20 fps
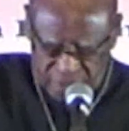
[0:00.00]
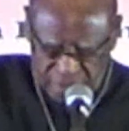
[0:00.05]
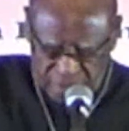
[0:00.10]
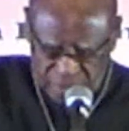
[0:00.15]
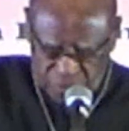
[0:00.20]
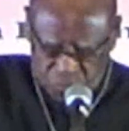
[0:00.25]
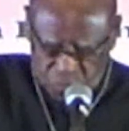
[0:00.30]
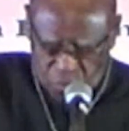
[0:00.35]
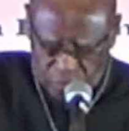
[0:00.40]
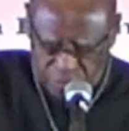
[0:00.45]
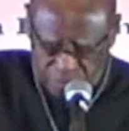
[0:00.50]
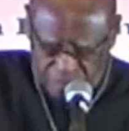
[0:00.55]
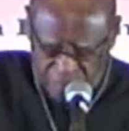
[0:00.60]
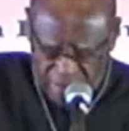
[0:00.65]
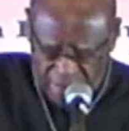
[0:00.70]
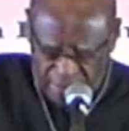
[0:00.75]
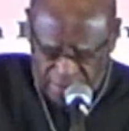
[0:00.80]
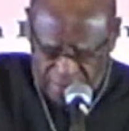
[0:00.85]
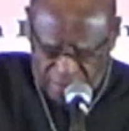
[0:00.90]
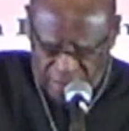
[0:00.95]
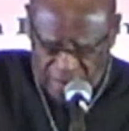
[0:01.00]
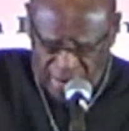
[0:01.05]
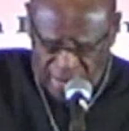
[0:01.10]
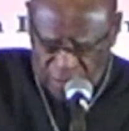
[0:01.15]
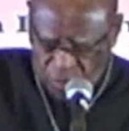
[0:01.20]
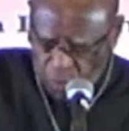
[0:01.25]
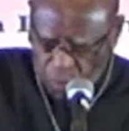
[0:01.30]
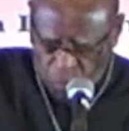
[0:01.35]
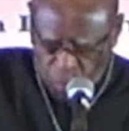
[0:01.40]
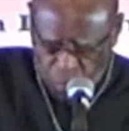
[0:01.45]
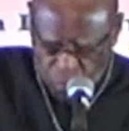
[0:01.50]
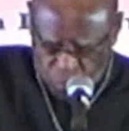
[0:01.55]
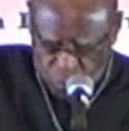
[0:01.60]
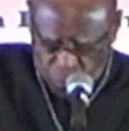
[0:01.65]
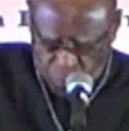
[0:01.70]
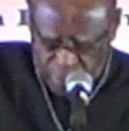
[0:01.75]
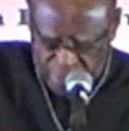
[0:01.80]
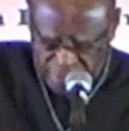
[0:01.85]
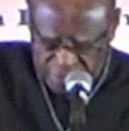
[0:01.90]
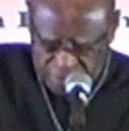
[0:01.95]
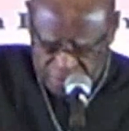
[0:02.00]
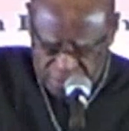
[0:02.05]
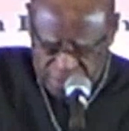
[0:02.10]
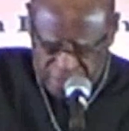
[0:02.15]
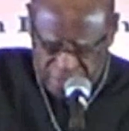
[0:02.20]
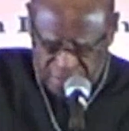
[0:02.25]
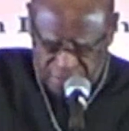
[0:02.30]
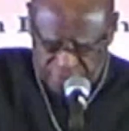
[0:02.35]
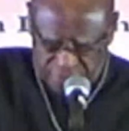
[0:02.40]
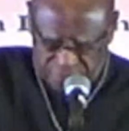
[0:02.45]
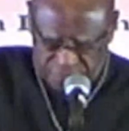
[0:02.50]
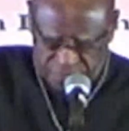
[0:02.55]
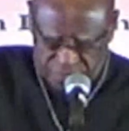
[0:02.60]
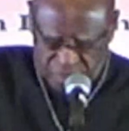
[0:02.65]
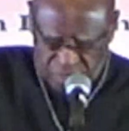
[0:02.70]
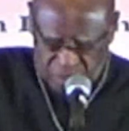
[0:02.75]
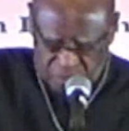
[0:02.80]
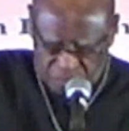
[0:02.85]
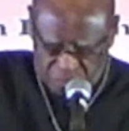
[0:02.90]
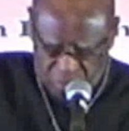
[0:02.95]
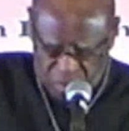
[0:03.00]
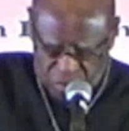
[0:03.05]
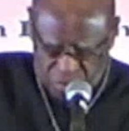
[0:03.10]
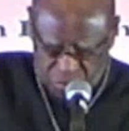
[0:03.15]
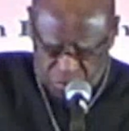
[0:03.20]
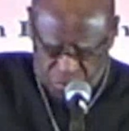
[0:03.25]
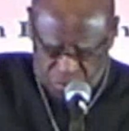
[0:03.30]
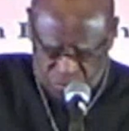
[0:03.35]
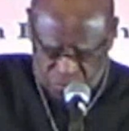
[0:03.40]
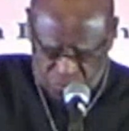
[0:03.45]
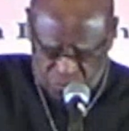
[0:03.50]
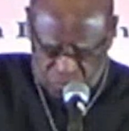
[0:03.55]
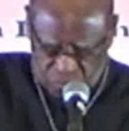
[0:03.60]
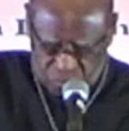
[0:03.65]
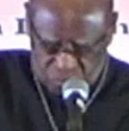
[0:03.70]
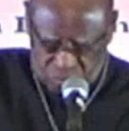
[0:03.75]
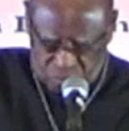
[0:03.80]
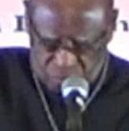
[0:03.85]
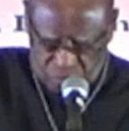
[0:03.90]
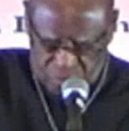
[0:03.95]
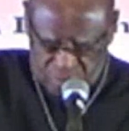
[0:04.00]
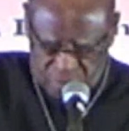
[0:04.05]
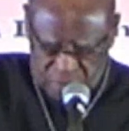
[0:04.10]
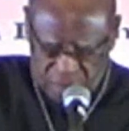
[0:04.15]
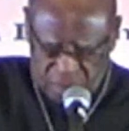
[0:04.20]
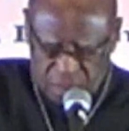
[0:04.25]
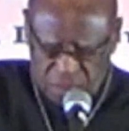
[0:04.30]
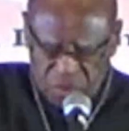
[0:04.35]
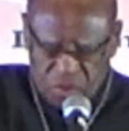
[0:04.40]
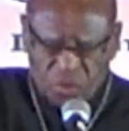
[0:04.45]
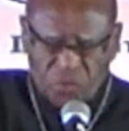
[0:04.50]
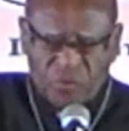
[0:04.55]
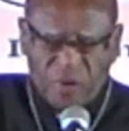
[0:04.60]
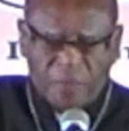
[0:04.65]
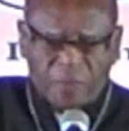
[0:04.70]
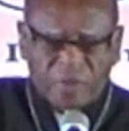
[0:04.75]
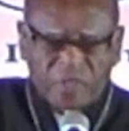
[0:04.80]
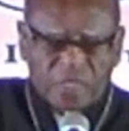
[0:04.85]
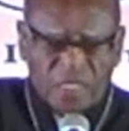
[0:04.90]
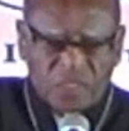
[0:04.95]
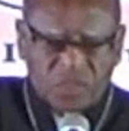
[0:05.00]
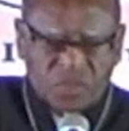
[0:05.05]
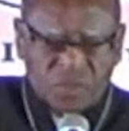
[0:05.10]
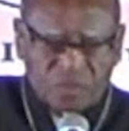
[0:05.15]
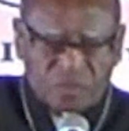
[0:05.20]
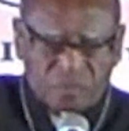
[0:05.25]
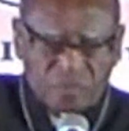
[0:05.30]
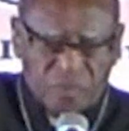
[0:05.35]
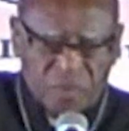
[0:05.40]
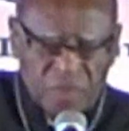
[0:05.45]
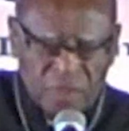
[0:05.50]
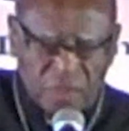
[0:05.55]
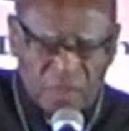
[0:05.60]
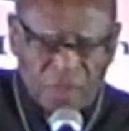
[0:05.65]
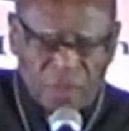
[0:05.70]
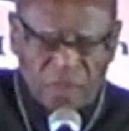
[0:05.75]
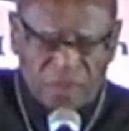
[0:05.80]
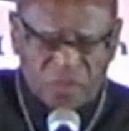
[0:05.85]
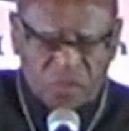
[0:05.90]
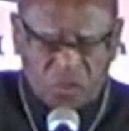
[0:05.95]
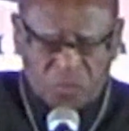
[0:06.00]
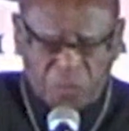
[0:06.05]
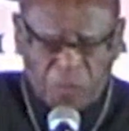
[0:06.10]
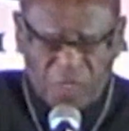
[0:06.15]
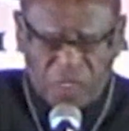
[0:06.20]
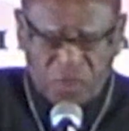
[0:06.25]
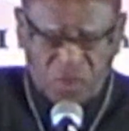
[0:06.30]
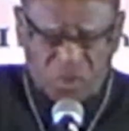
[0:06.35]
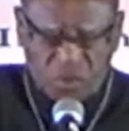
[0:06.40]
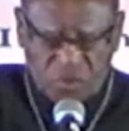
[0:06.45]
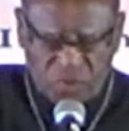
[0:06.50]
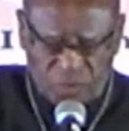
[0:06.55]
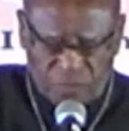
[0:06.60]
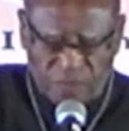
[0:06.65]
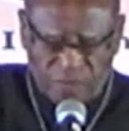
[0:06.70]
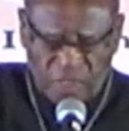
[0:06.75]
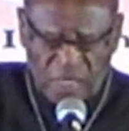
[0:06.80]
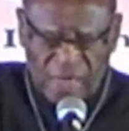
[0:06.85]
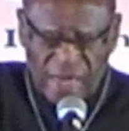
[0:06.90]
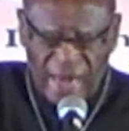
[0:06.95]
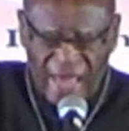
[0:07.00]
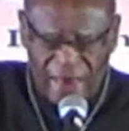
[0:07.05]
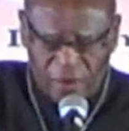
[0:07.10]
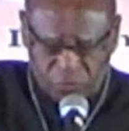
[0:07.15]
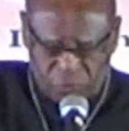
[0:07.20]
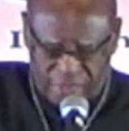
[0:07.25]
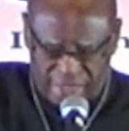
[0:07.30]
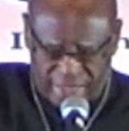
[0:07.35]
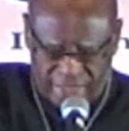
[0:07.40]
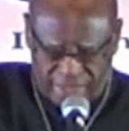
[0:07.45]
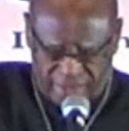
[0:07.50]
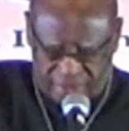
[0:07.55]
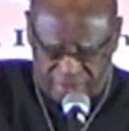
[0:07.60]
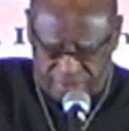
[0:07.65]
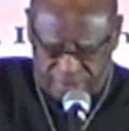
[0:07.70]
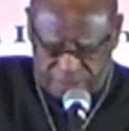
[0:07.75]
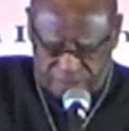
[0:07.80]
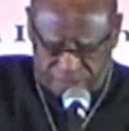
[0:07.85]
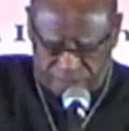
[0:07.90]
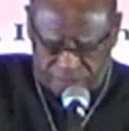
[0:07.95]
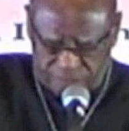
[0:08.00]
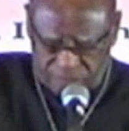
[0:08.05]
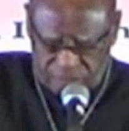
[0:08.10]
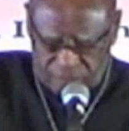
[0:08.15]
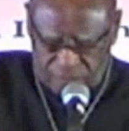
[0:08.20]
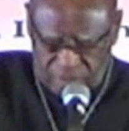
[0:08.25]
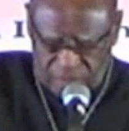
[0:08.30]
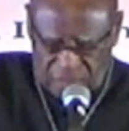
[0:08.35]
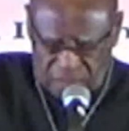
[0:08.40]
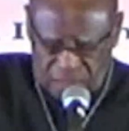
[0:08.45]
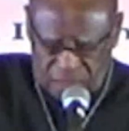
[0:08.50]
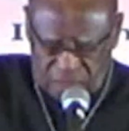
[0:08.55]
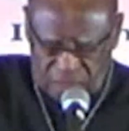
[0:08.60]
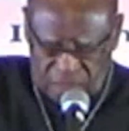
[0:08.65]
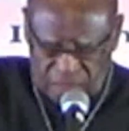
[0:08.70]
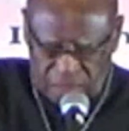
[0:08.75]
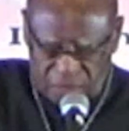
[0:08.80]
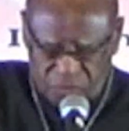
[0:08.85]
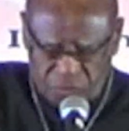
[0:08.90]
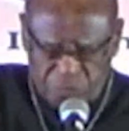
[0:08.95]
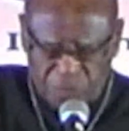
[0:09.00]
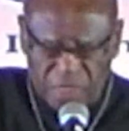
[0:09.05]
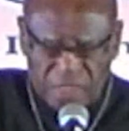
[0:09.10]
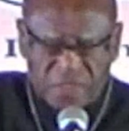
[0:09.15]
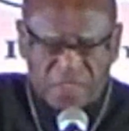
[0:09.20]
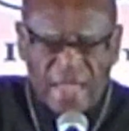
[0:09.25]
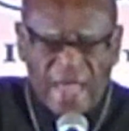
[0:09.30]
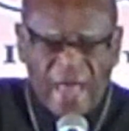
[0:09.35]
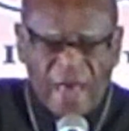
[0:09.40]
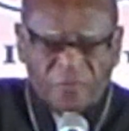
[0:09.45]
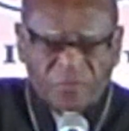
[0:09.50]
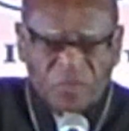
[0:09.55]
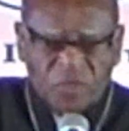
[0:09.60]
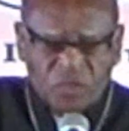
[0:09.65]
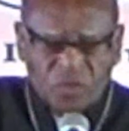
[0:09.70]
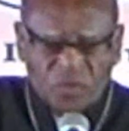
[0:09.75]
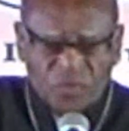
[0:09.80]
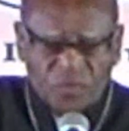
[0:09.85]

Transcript: what manner I always lived among you. Your reputation speaks loudly. It speaks after you've